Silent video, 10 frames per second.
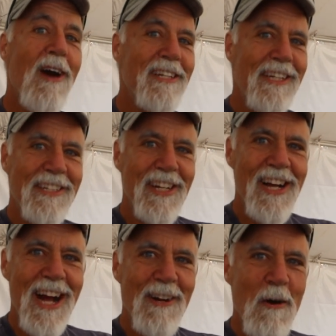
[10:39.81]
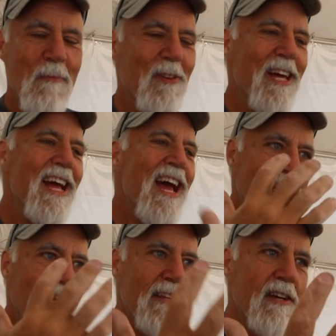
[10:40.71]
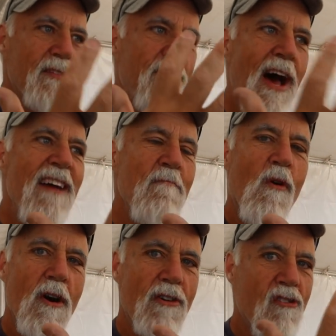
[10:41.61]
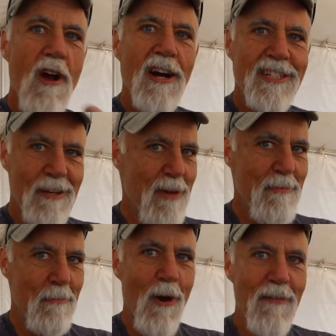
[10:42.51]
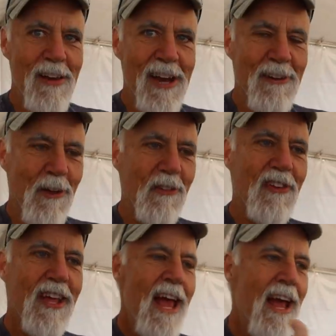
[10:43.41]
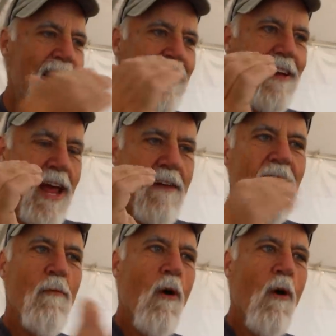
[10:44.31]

project in Chicago, hopefully. Yeah. There's five more trucks and maybe more vehicles, and every